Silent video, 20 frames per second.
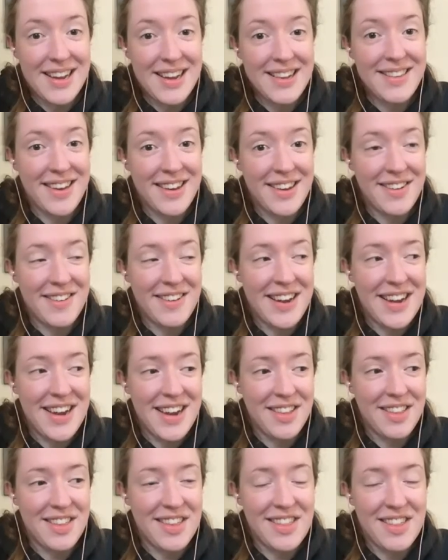could tell you right
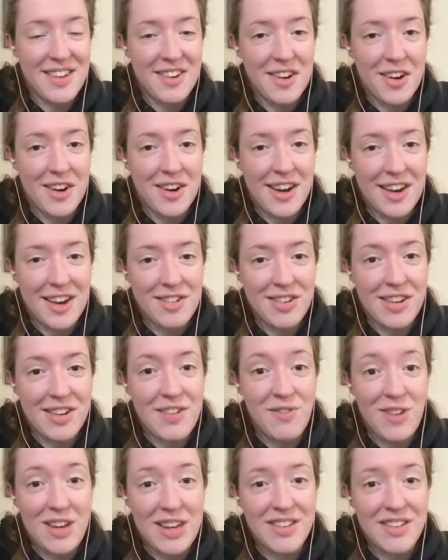now that there are
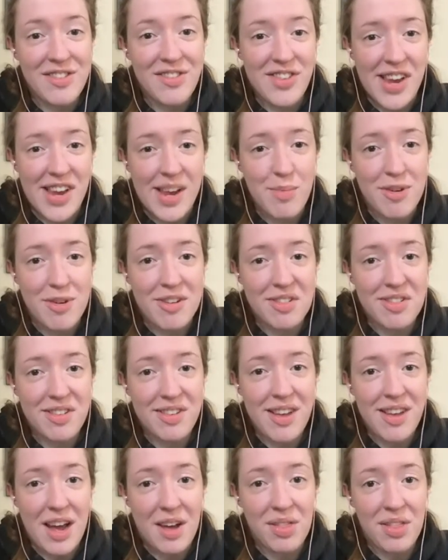actually Venus
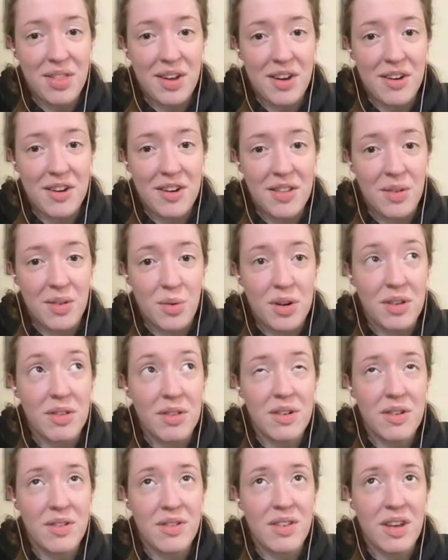chambers out there in the world.
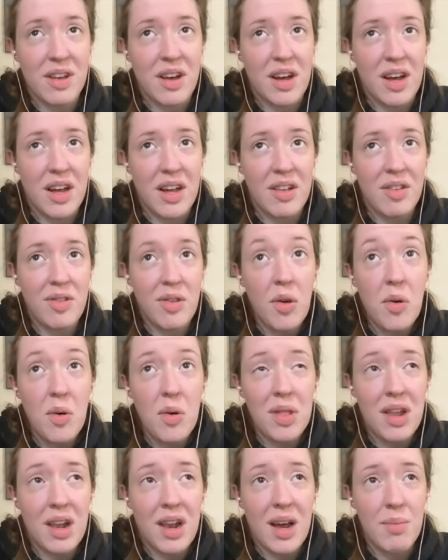There's 2
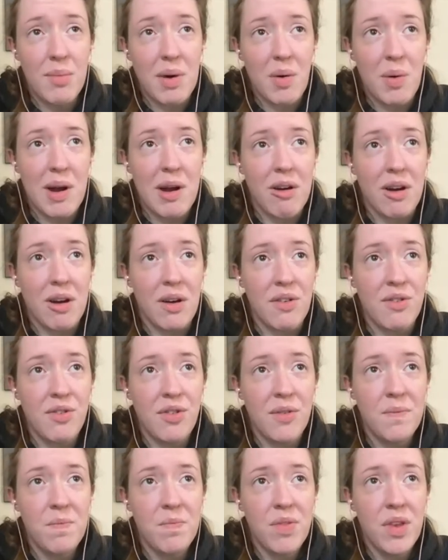that I'm aware of.
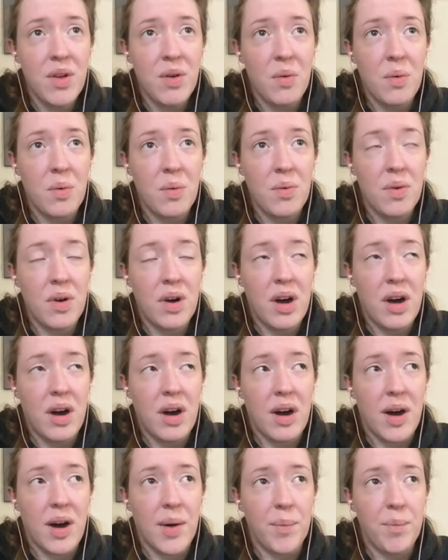
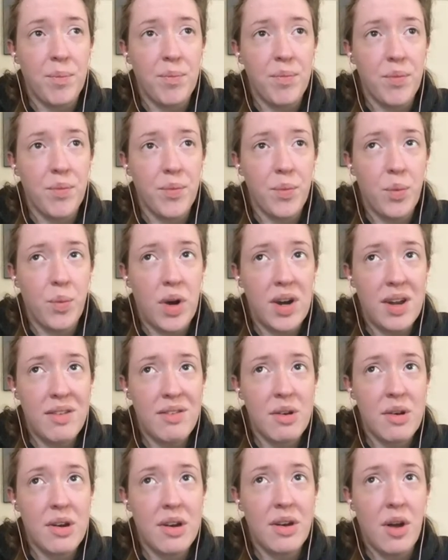One
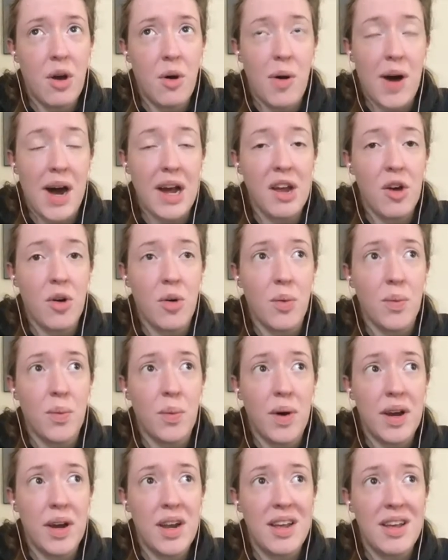is in Ohio,
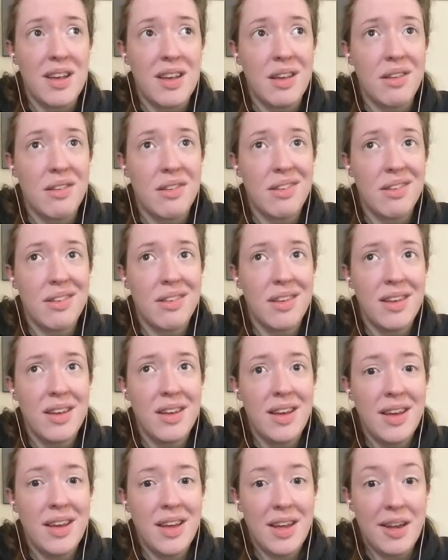one is
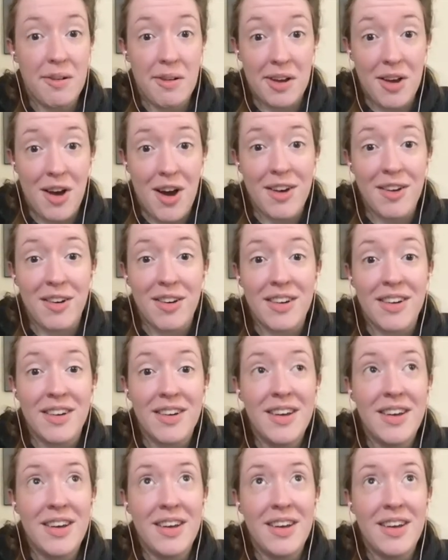here at Goddard,